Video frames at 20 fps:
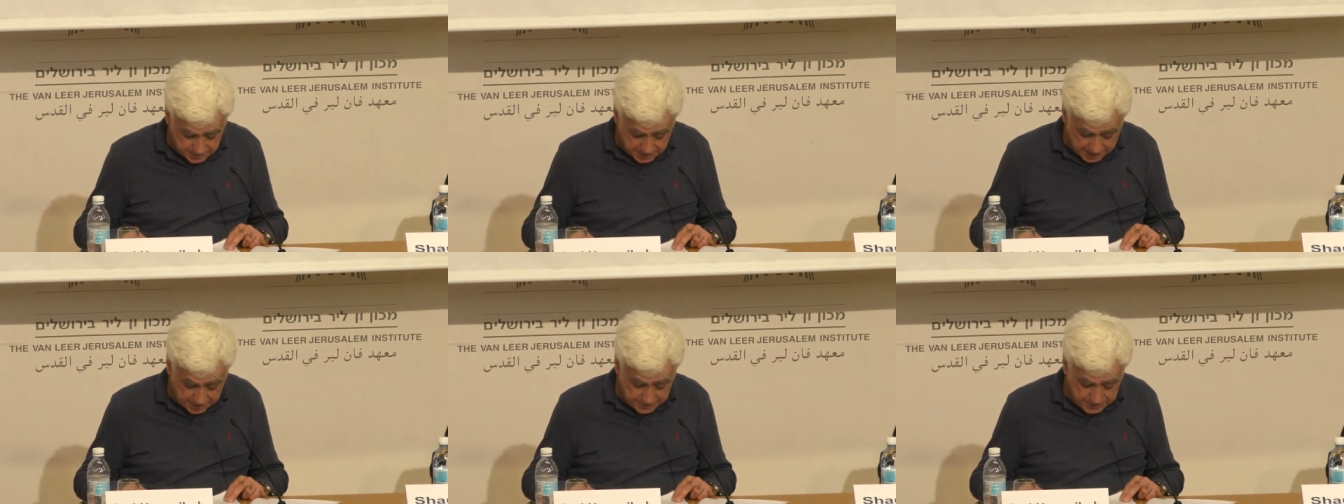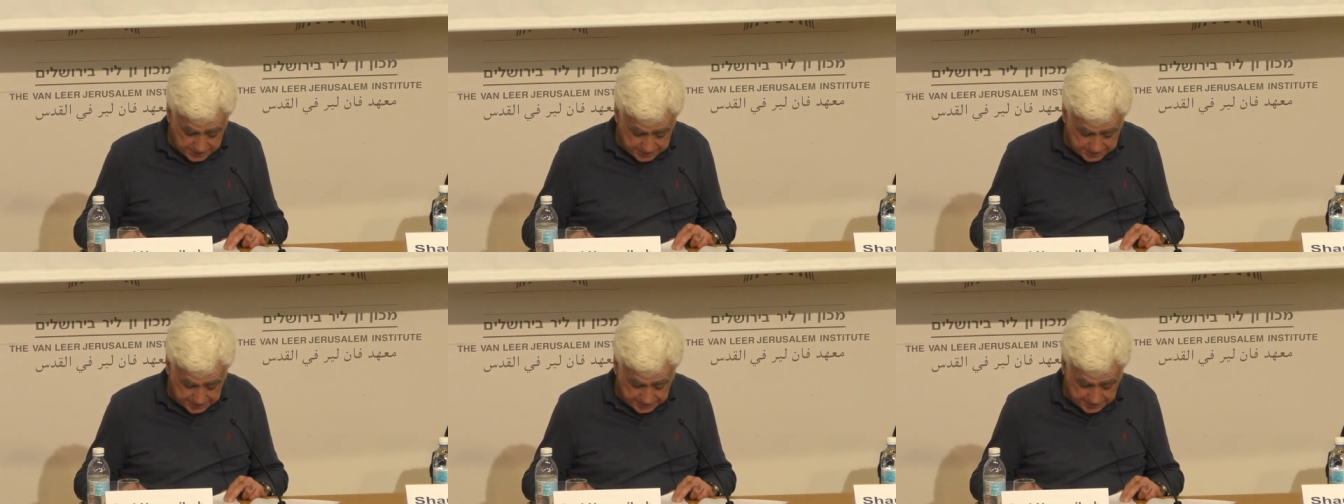and
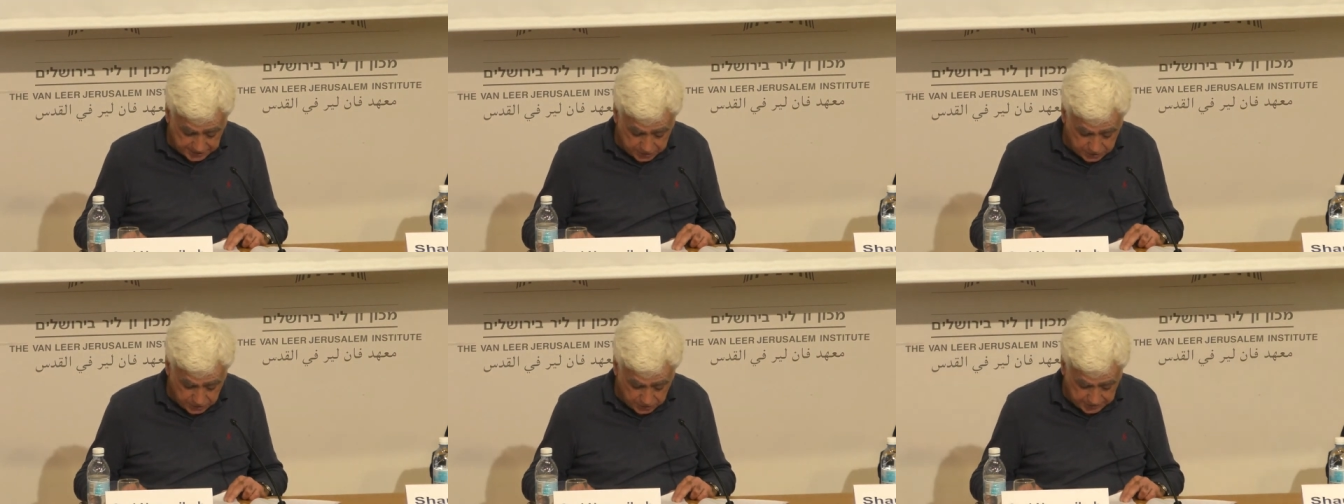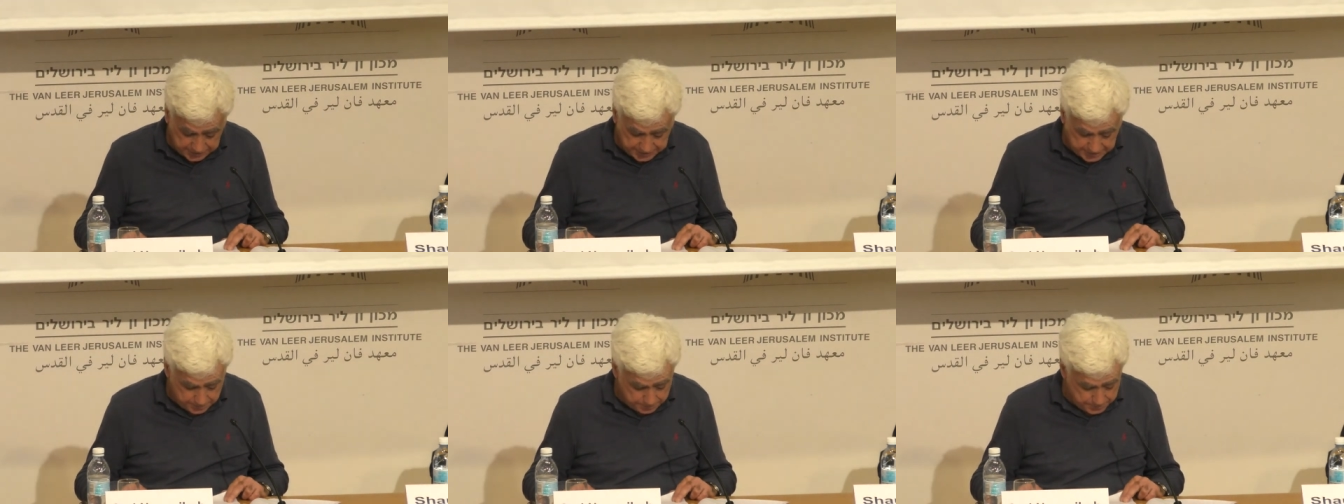there's a
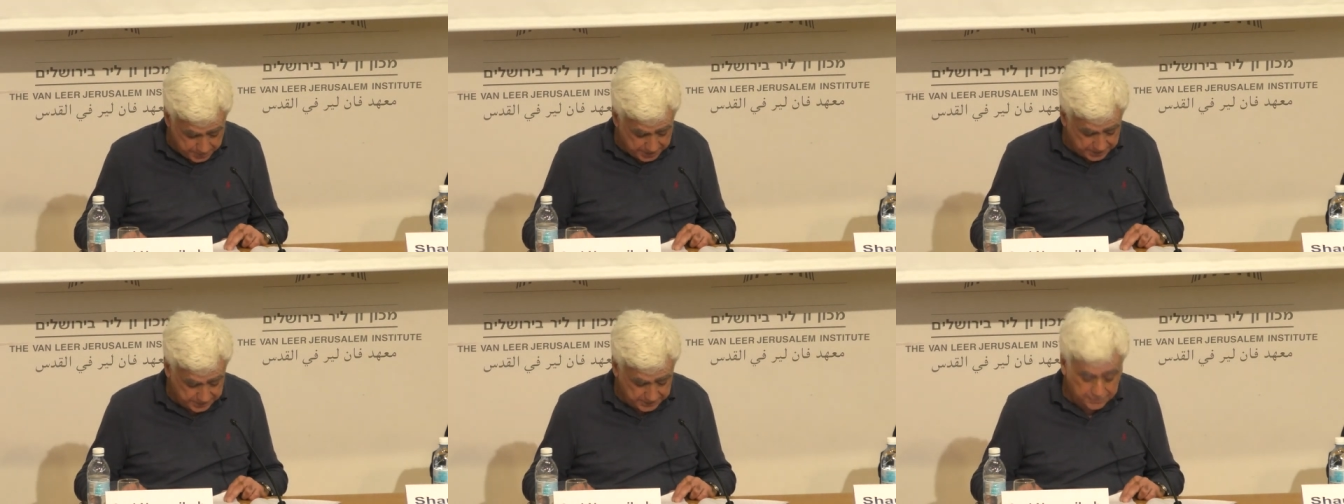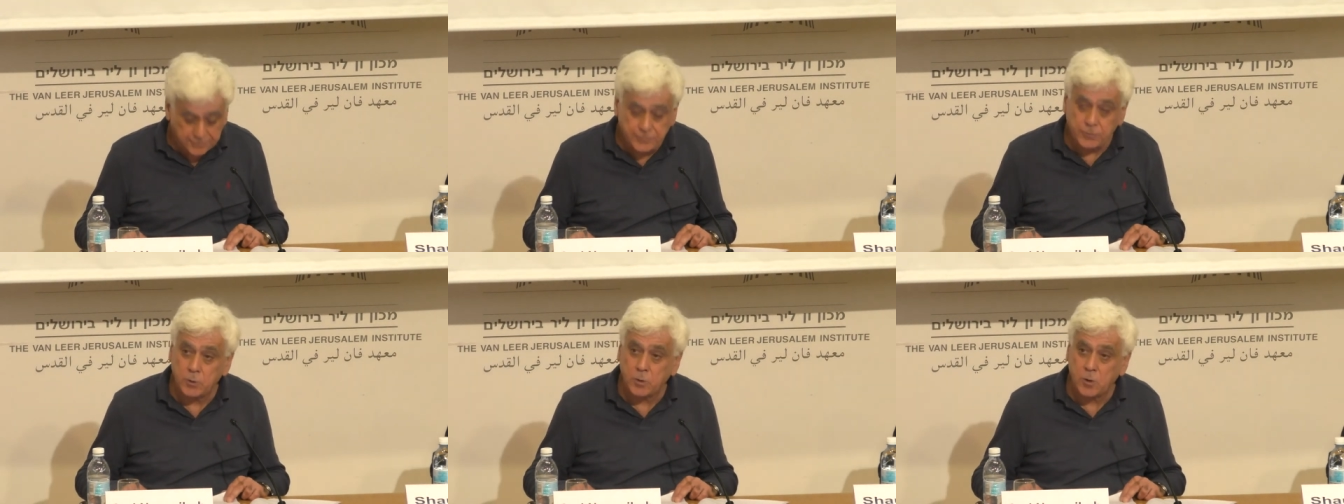security
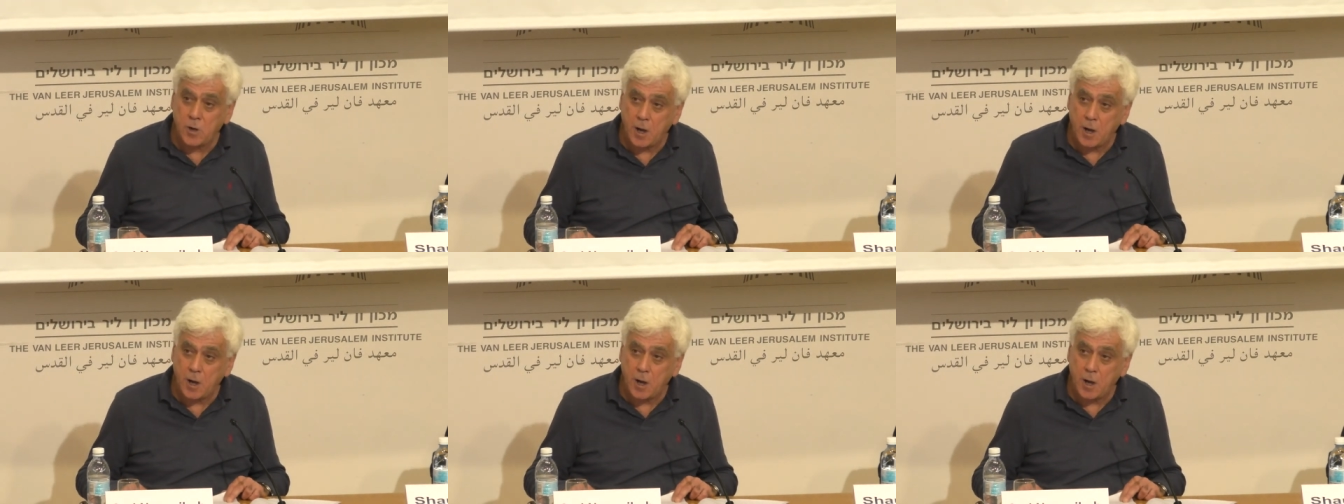imperative to